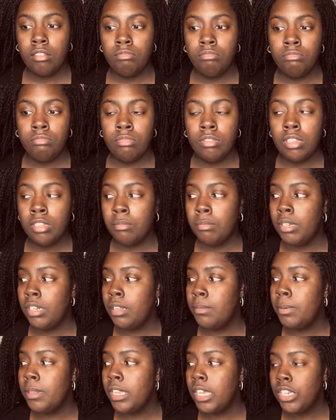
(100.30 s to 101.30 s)
the
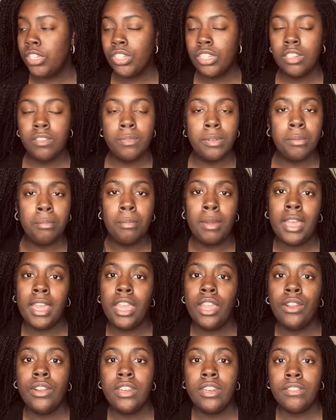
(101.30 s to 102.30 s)
manipulation of putting my
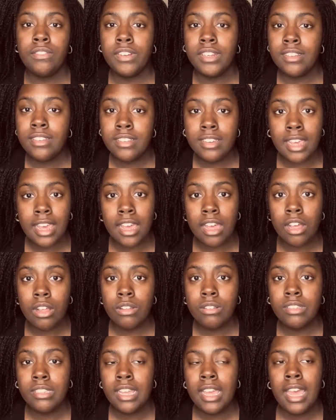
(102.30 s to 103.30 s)
hair in different
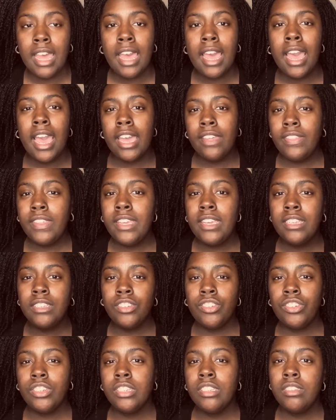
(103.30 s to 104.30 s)
styles. I think it's
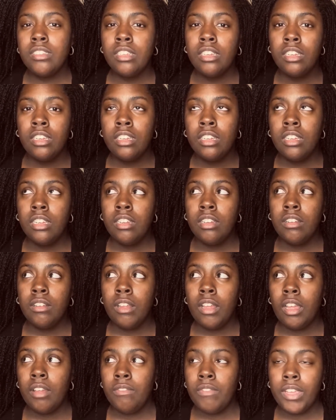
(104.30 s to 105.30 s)
just
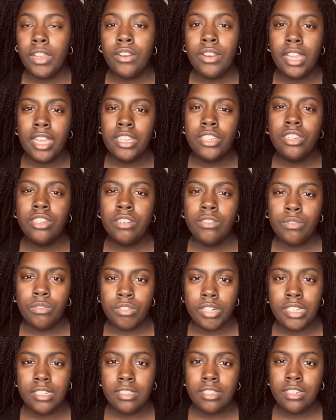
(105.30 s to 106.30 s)
a variation of
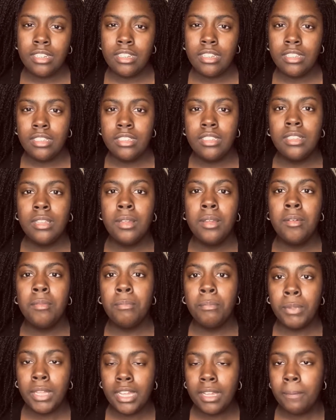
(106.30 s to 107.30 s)
reasonings,
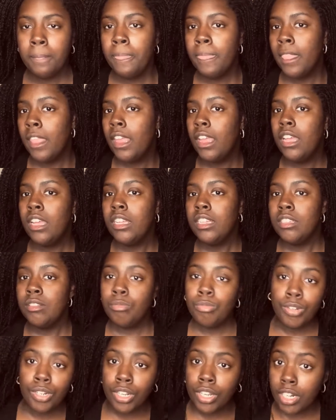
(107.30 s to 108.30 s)
but
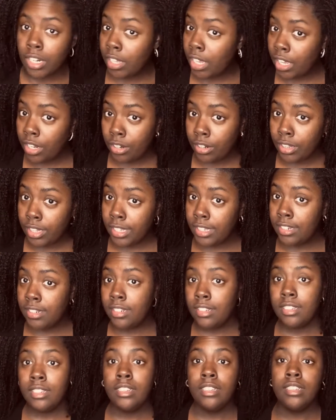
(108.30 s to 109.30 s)
we're gonna handle it
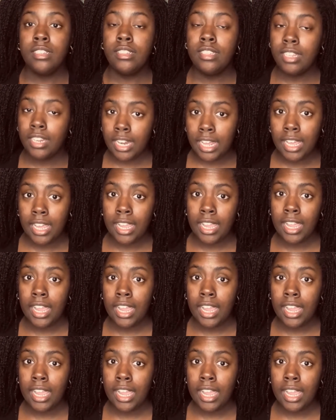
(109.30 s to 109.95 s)
today.